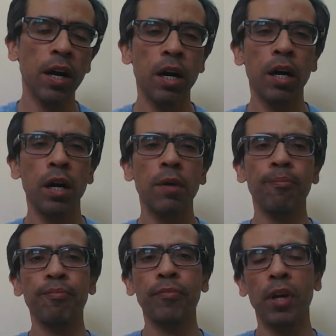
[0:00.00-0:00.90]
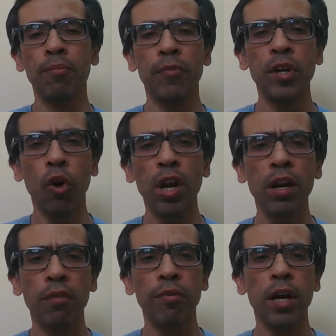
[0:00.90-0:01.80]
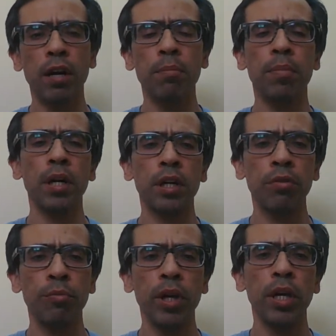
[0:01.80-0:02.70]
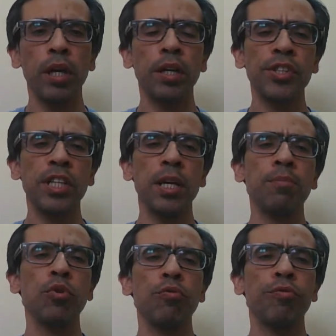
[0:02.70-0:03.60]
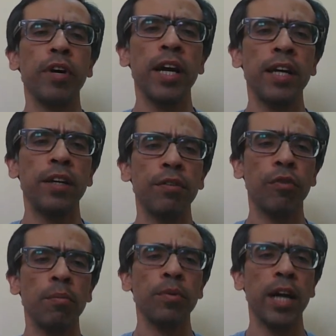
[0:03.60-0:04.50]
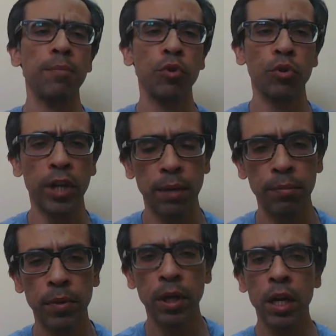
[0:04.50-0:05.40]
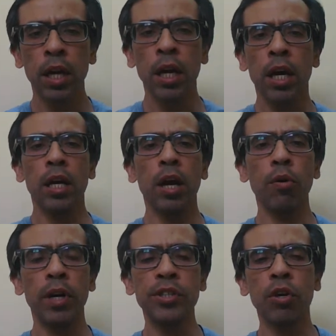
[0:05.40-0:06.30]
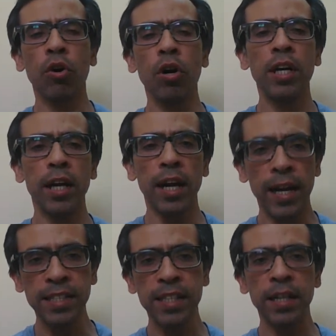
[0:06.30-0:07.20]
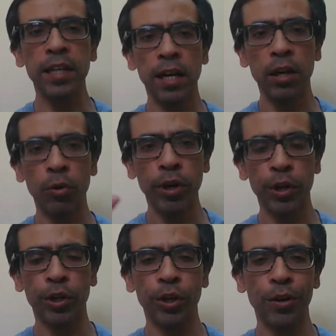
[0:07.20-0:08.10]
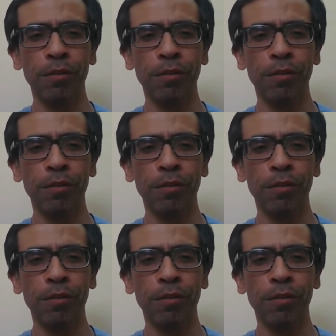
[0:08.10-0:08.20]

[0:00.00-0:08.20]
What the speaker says: uh, we all are aware, but we seem to forget from time to time. Now it's called asset allocation.